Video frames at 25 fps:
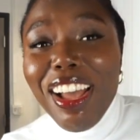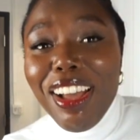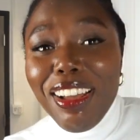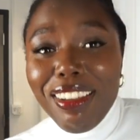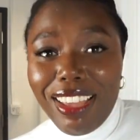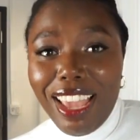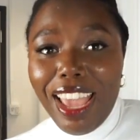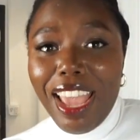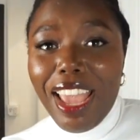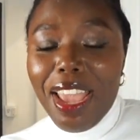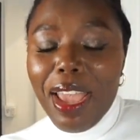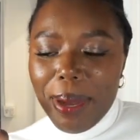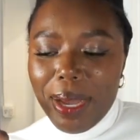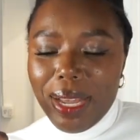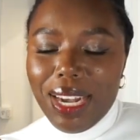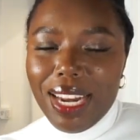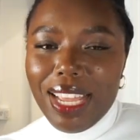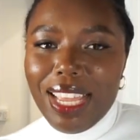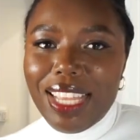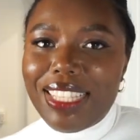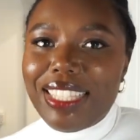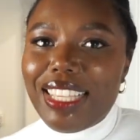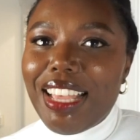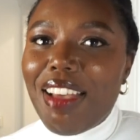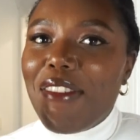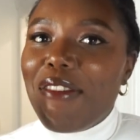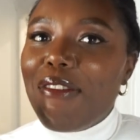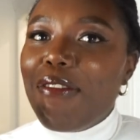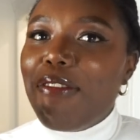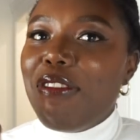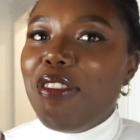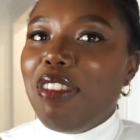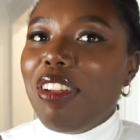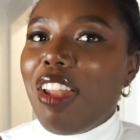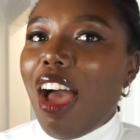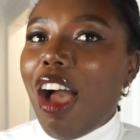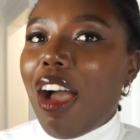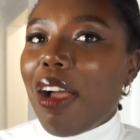Okay? But it's a
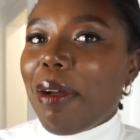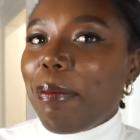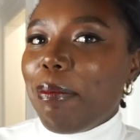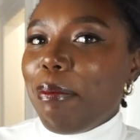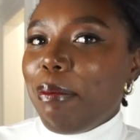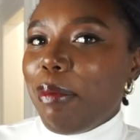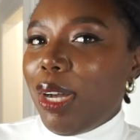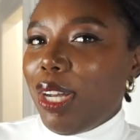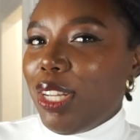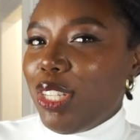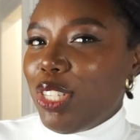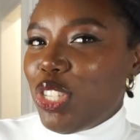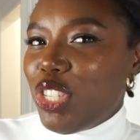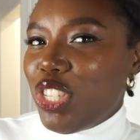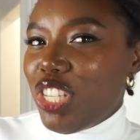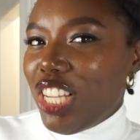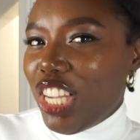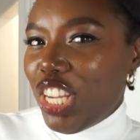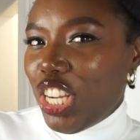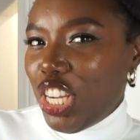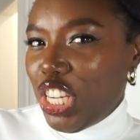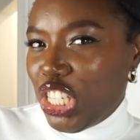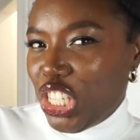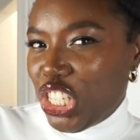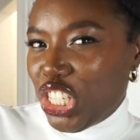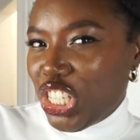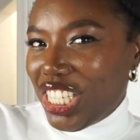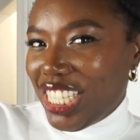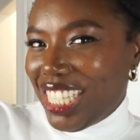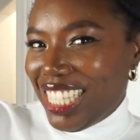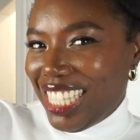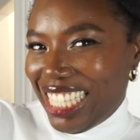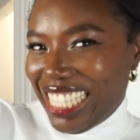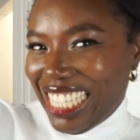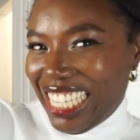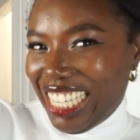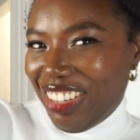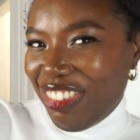Vlogmas-ish
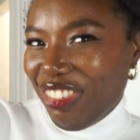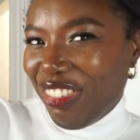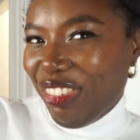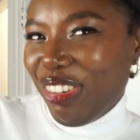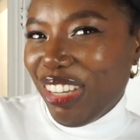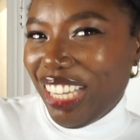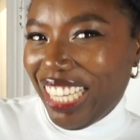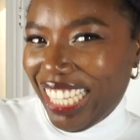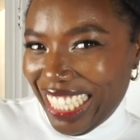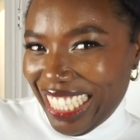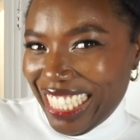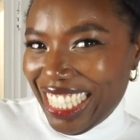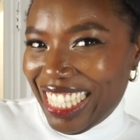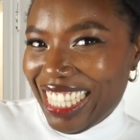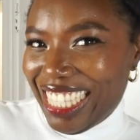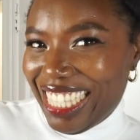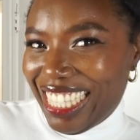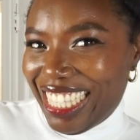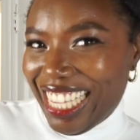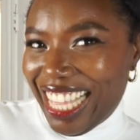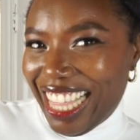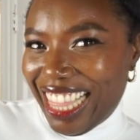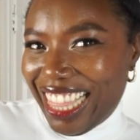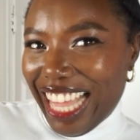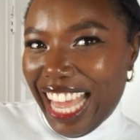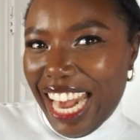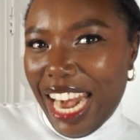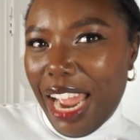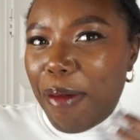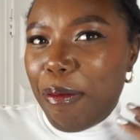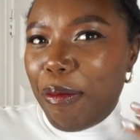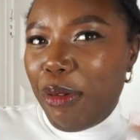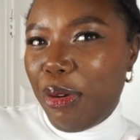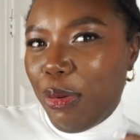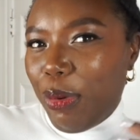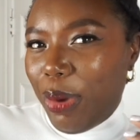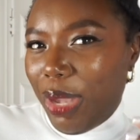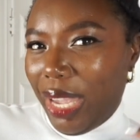series that I'm
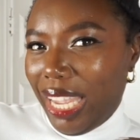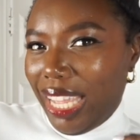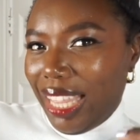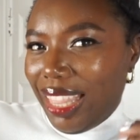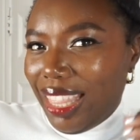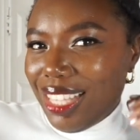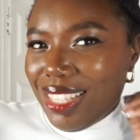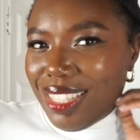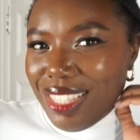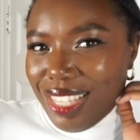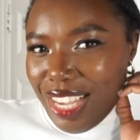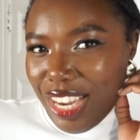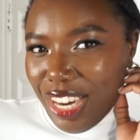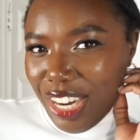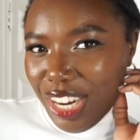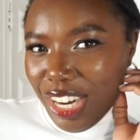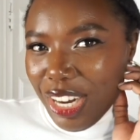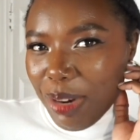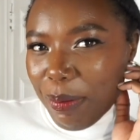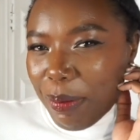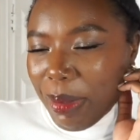doing this year